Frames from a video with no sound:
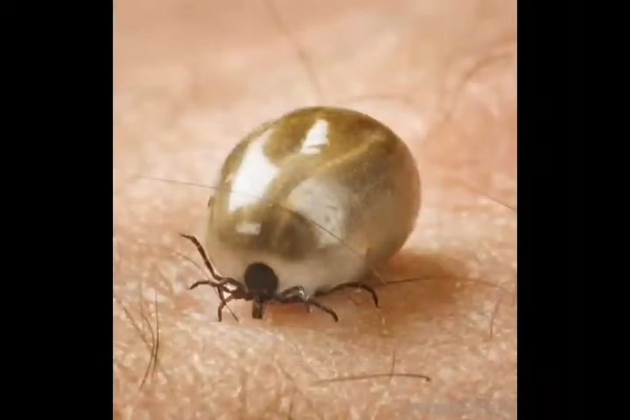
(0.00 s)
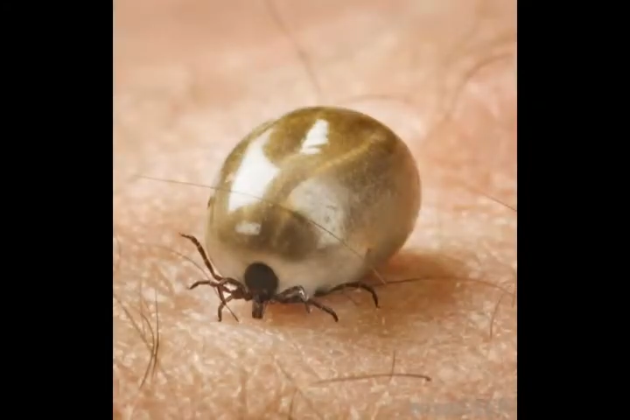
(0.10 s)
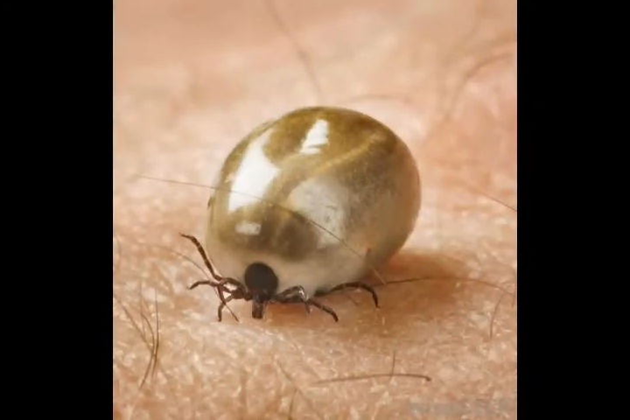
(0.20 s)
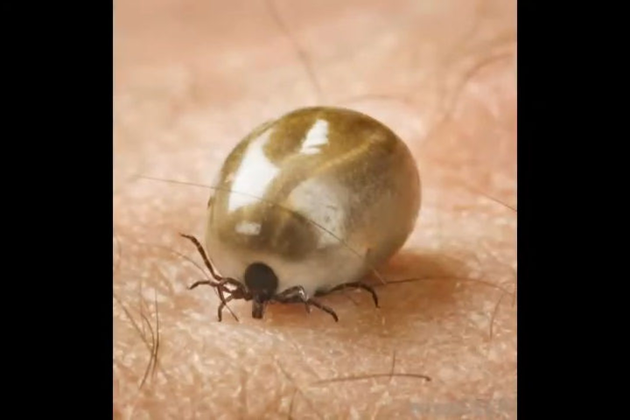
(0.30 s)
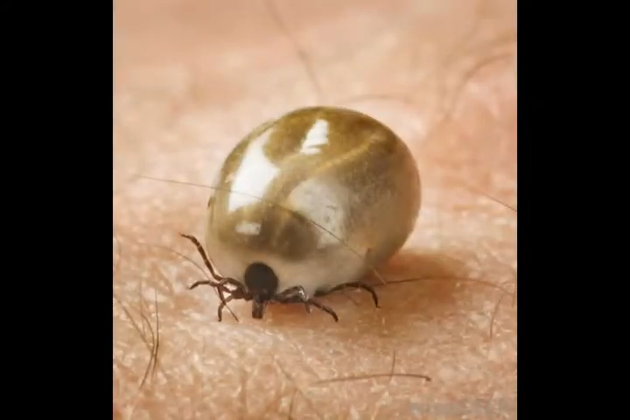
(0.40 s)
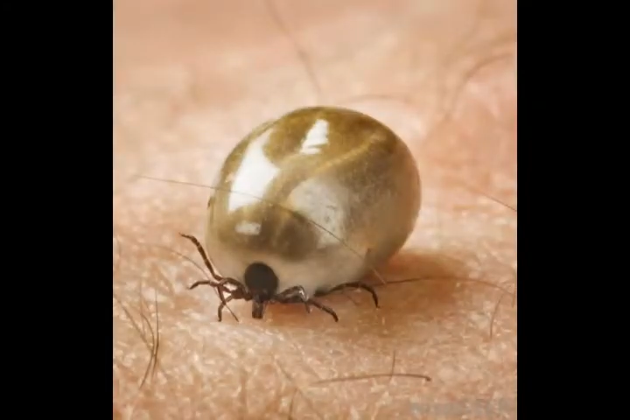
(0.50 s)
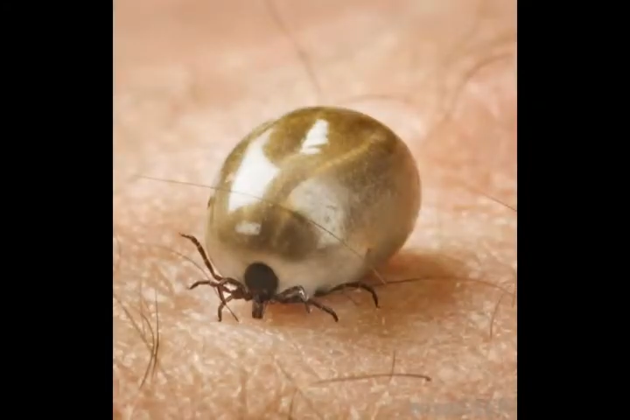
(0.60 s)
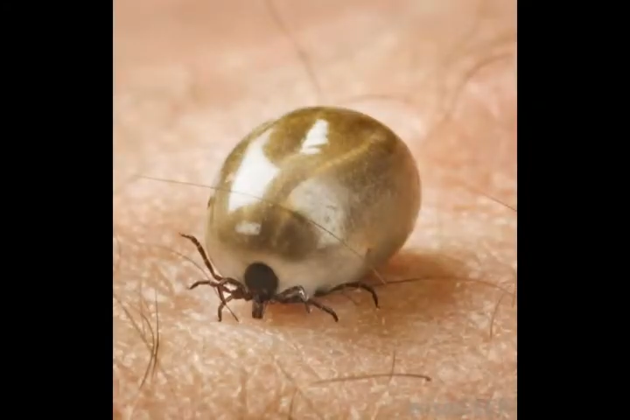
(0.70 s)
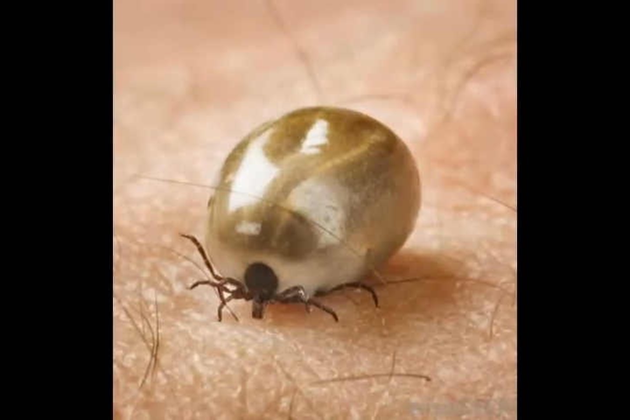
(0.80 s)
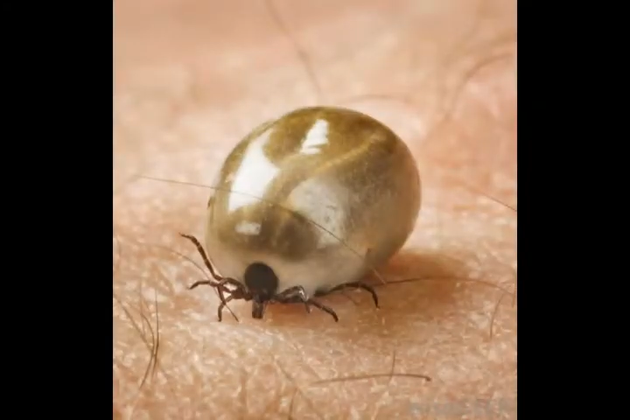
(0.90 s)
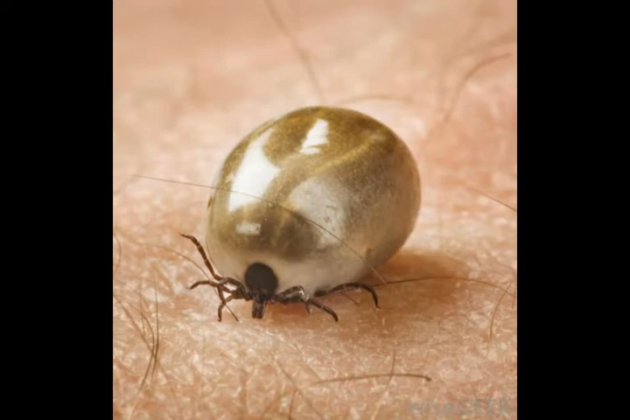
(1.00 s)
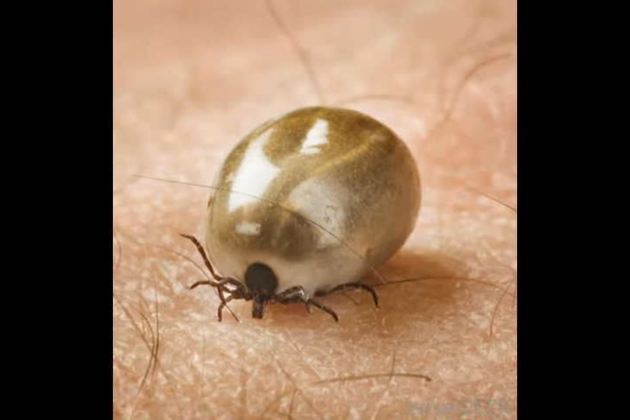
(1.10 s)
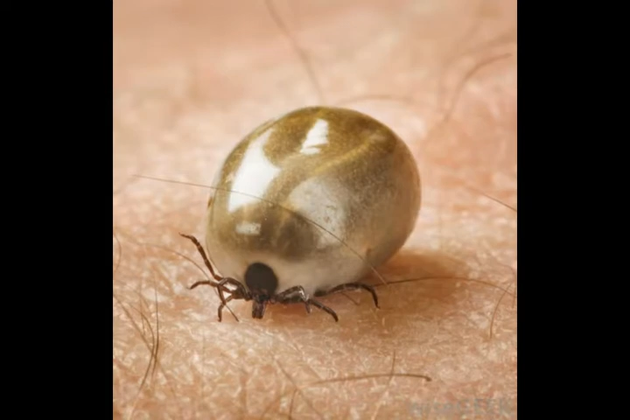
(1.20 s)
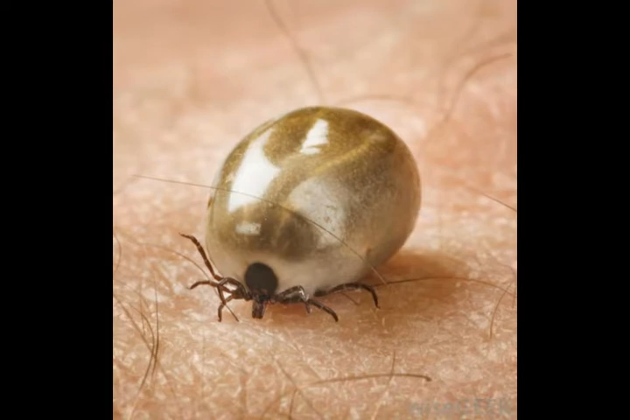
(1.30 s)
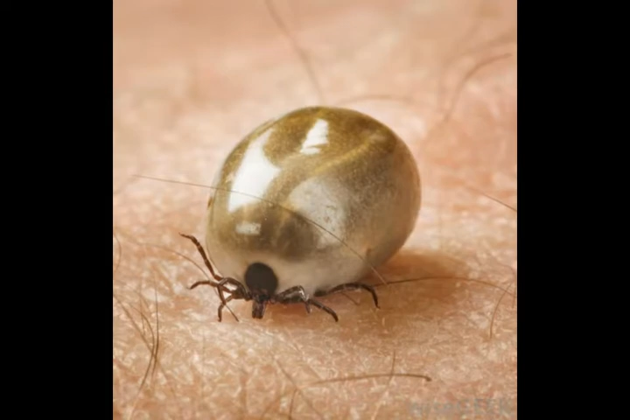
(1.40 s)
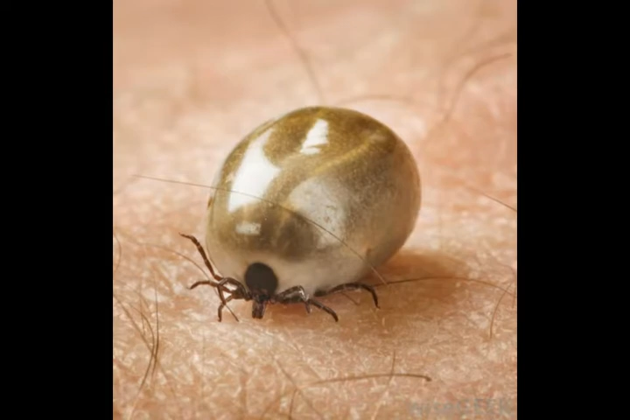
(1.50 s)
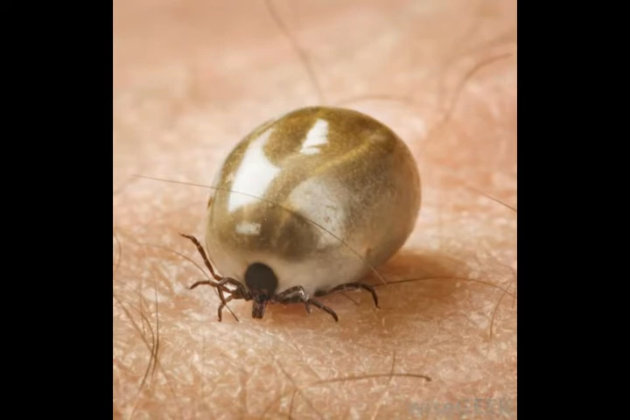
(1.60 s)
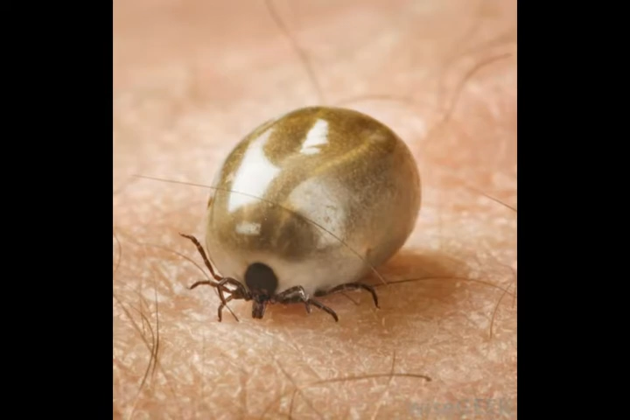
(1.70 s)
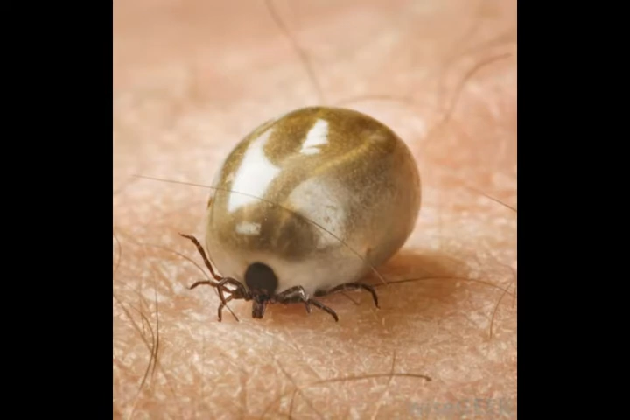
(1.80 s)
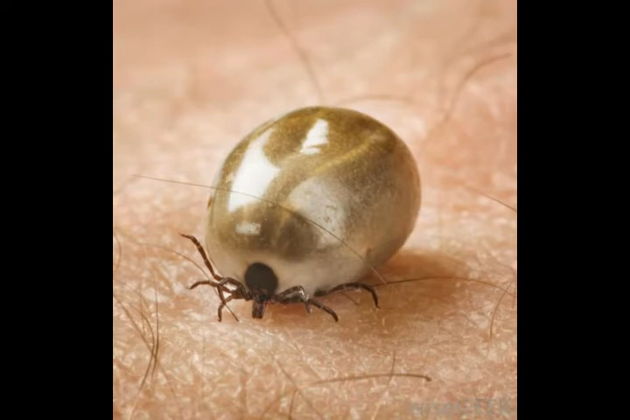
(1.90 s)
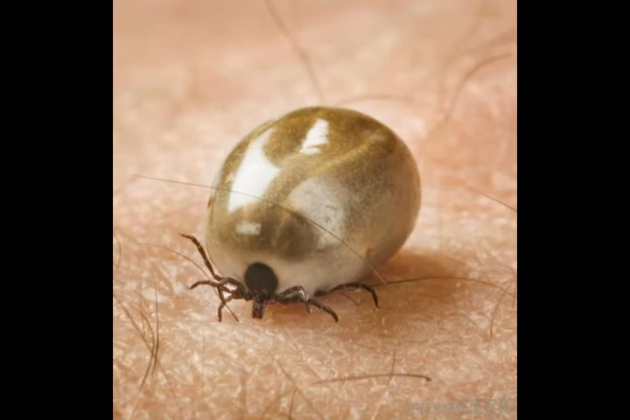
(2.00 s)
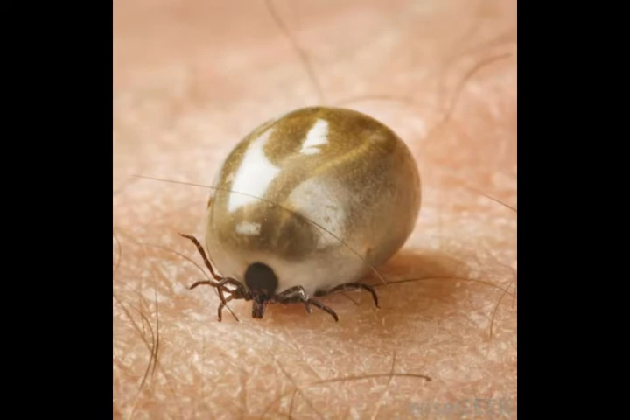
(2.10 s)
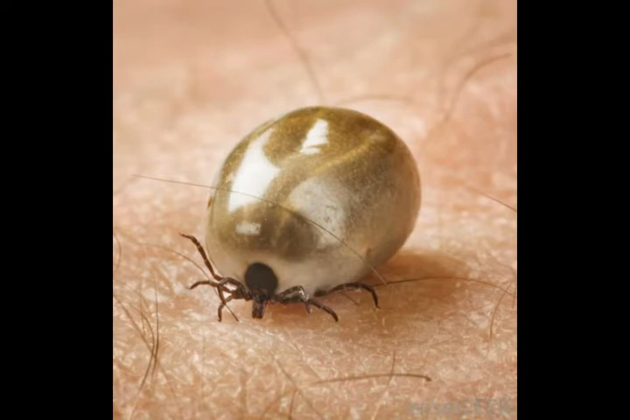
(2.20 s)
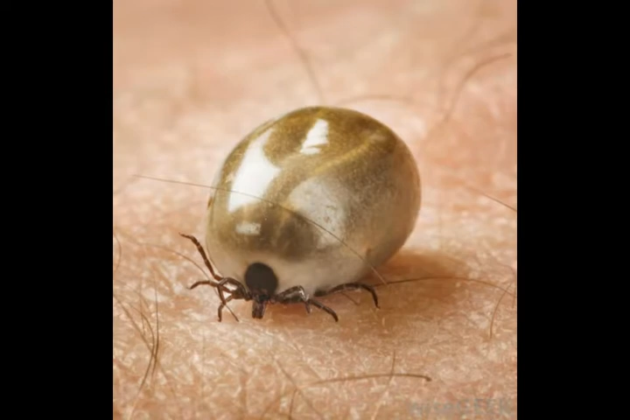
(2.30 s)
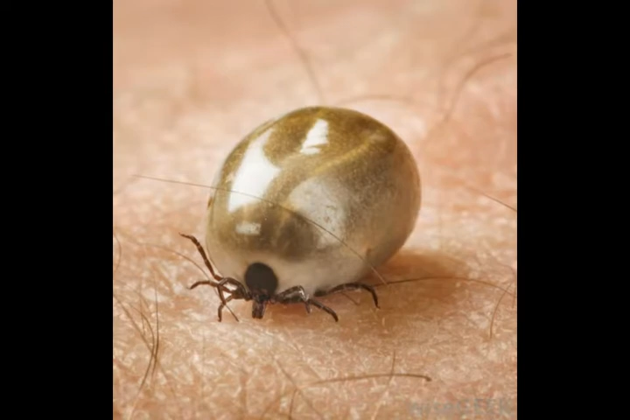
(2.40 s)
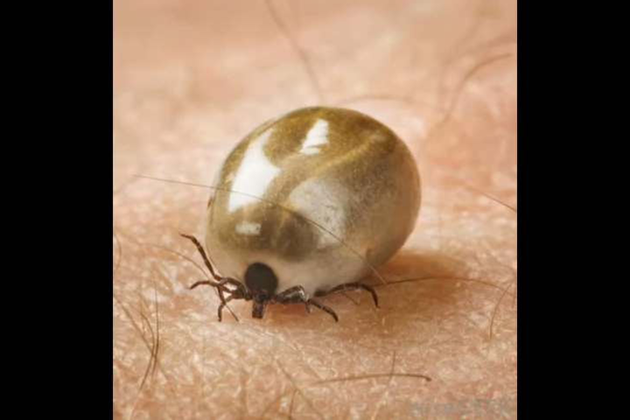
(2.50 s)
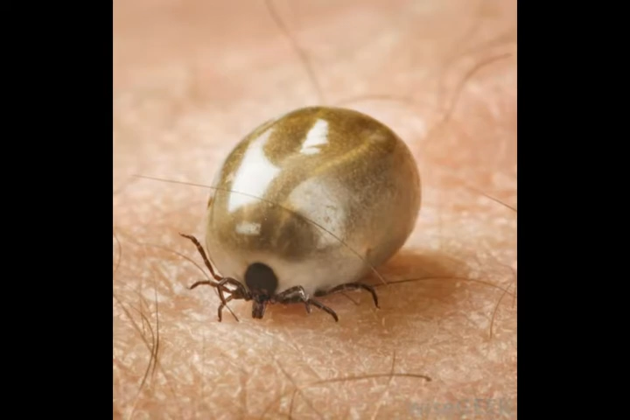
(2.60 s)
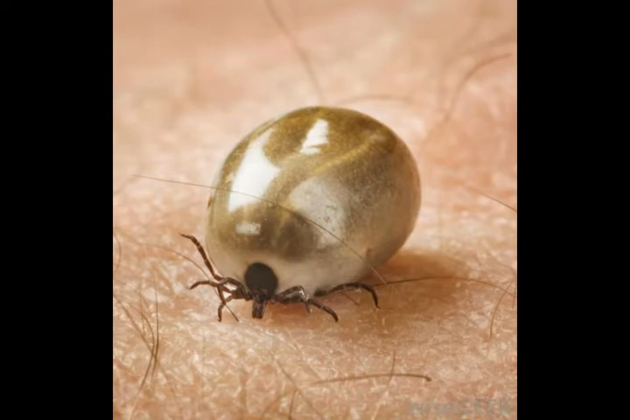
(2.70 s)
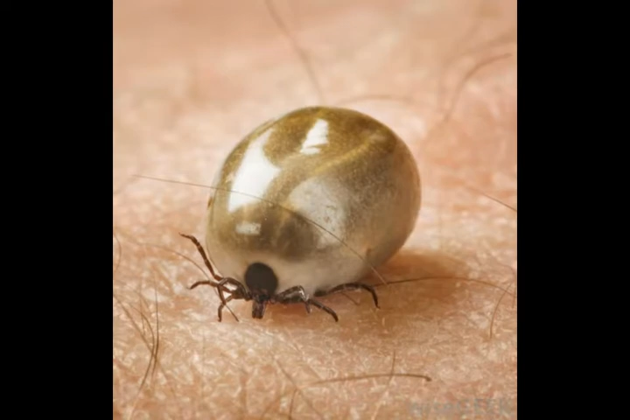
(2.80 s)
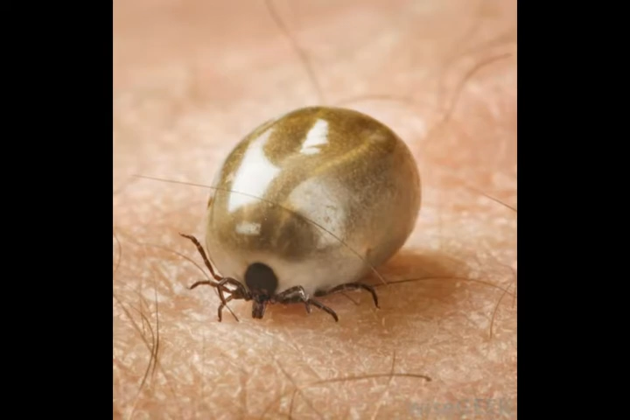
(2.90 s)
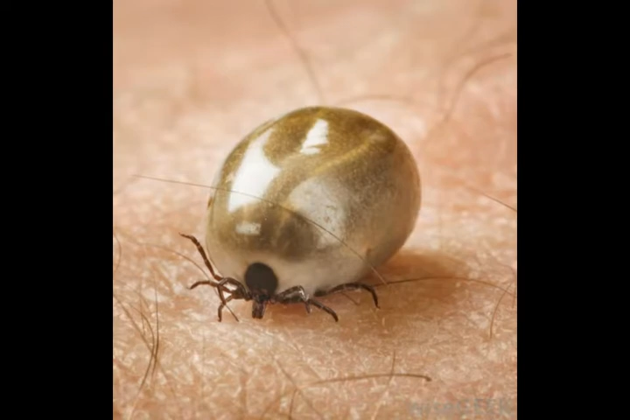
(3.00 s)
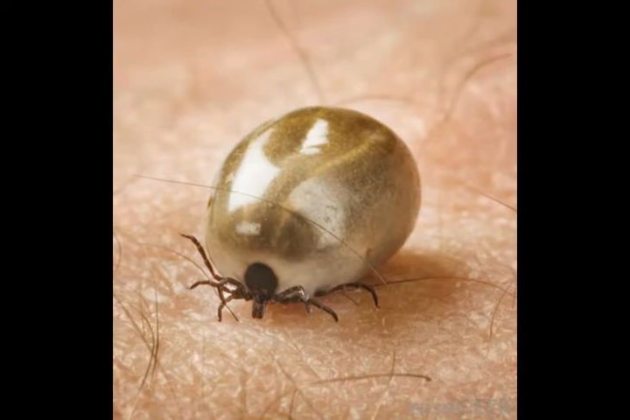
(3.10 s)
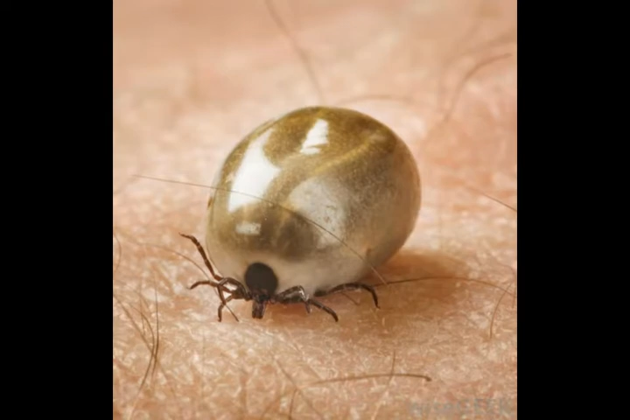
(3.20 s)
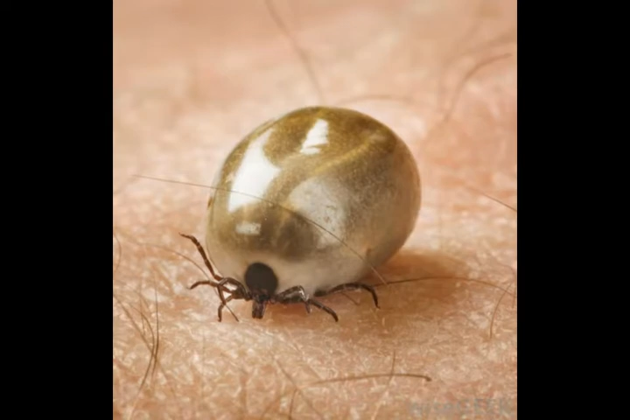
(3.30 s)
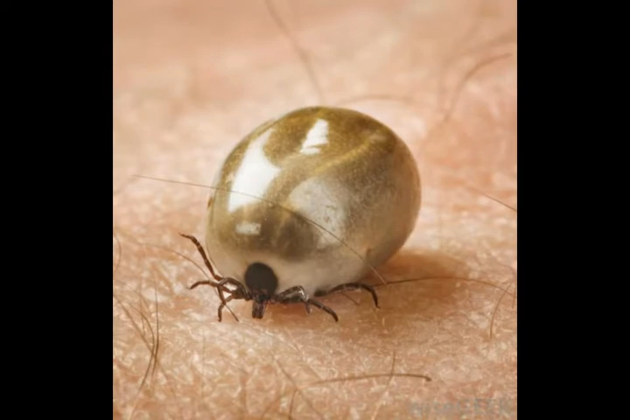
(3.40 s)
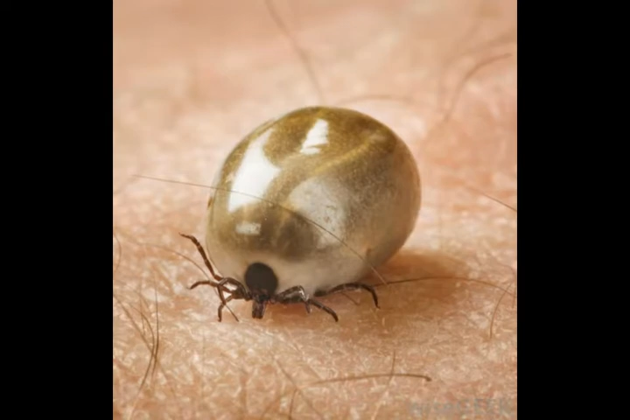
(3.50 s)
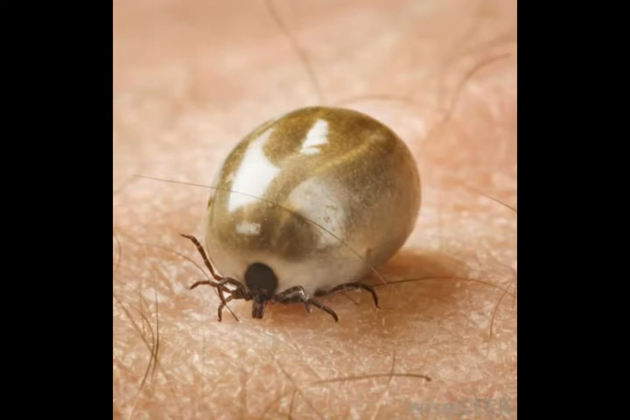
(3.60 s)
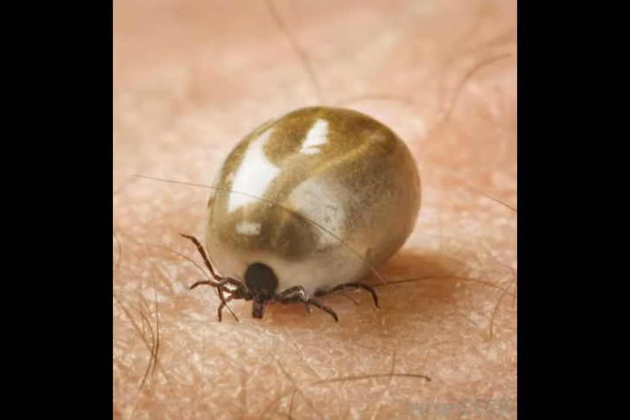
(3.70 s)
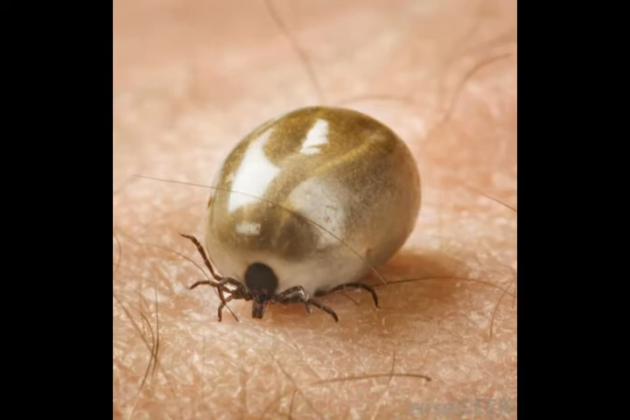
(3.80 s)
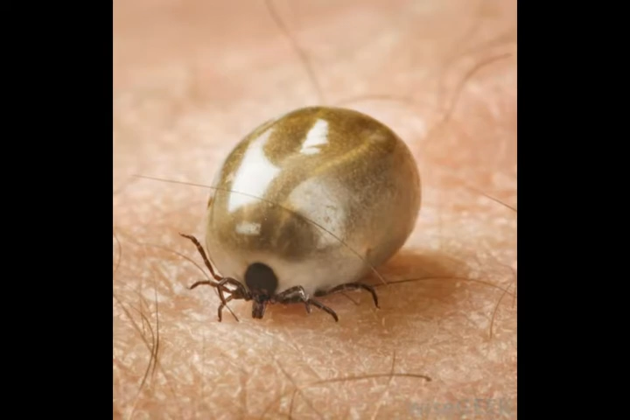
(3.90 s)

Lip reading: (no speaker visible)